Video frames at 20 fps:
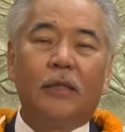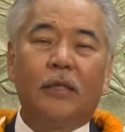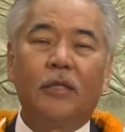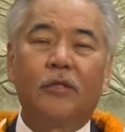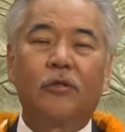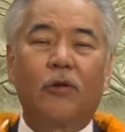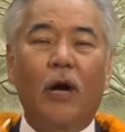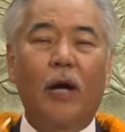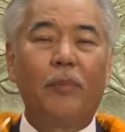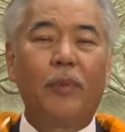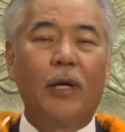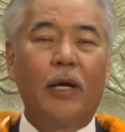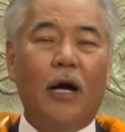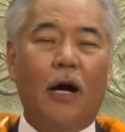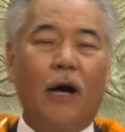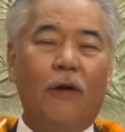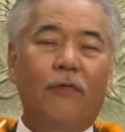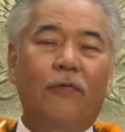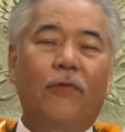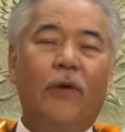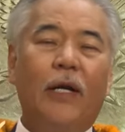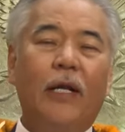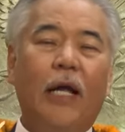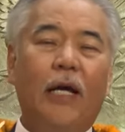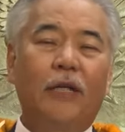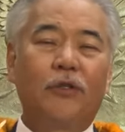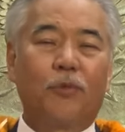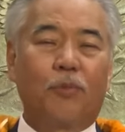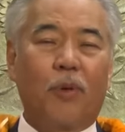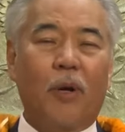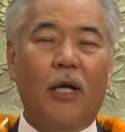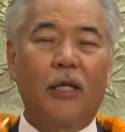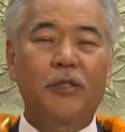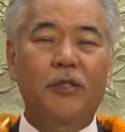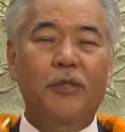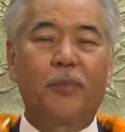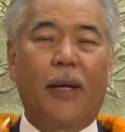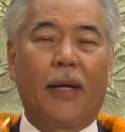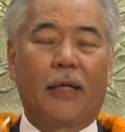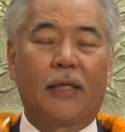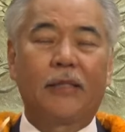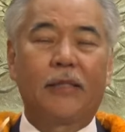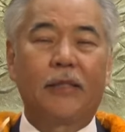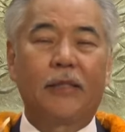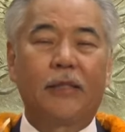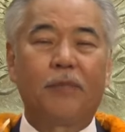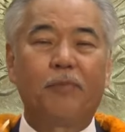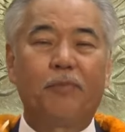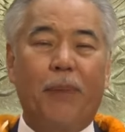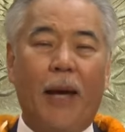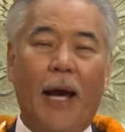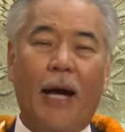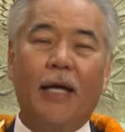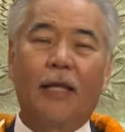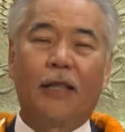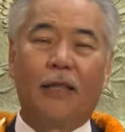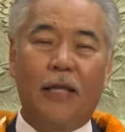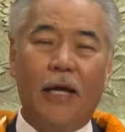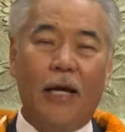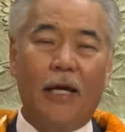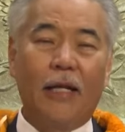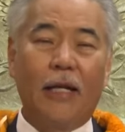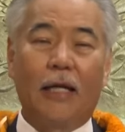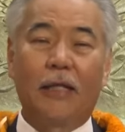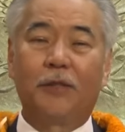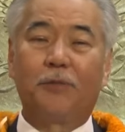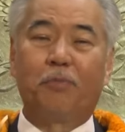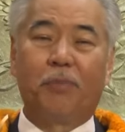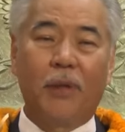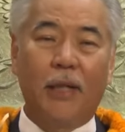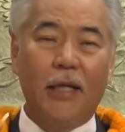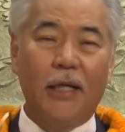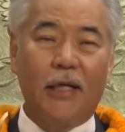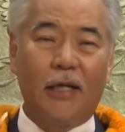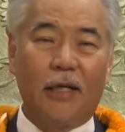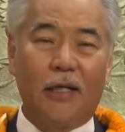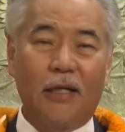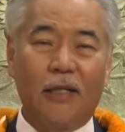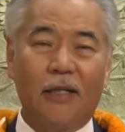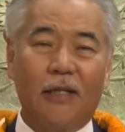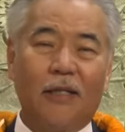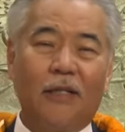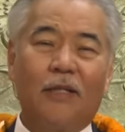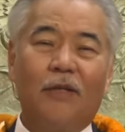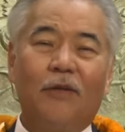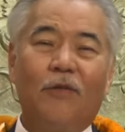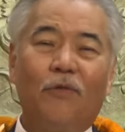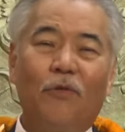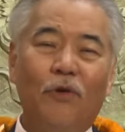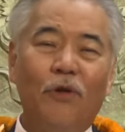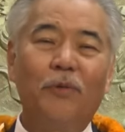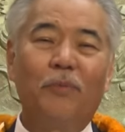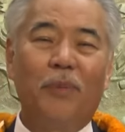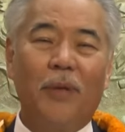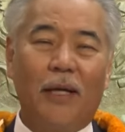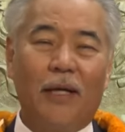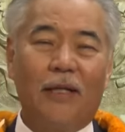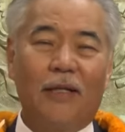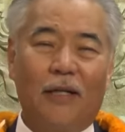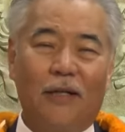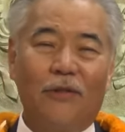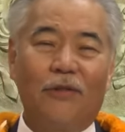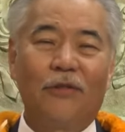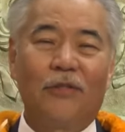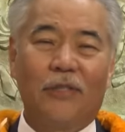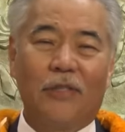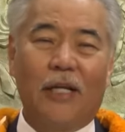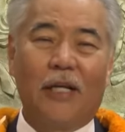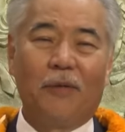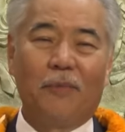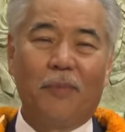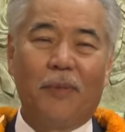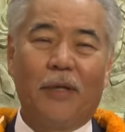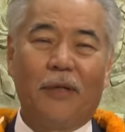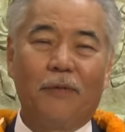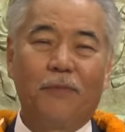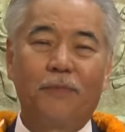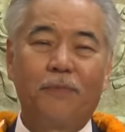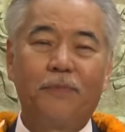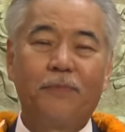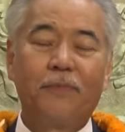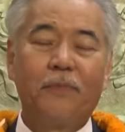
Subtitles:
Describing our financial prospects back then as bleak would be an understatement.